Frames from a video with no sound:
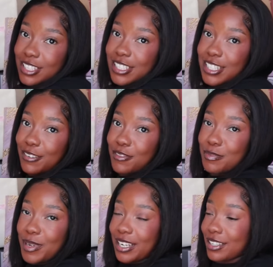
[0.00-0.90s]
This
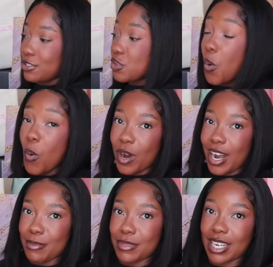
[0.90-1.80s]
gift bag tore.
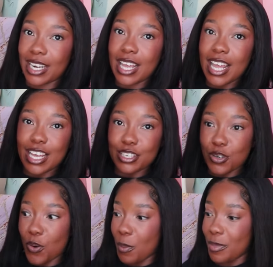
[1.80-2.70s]
I mean, it
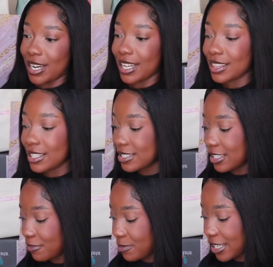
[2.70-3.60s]
tore. But in this
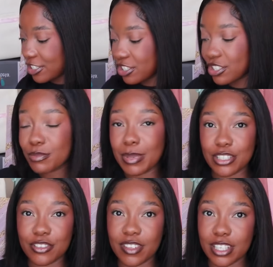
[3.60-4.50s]
gift bag, it's just a
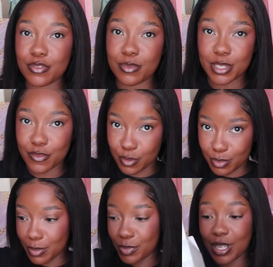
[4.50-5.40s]
bunch of things from different
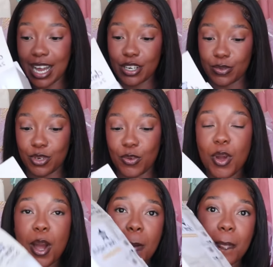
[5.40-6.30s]
people. I don't know.
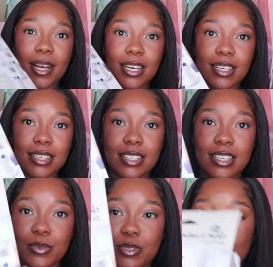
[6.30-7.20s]
But
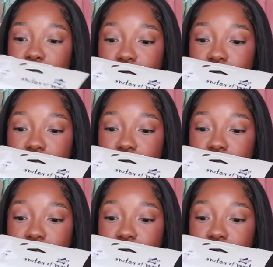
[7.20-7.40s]
it was the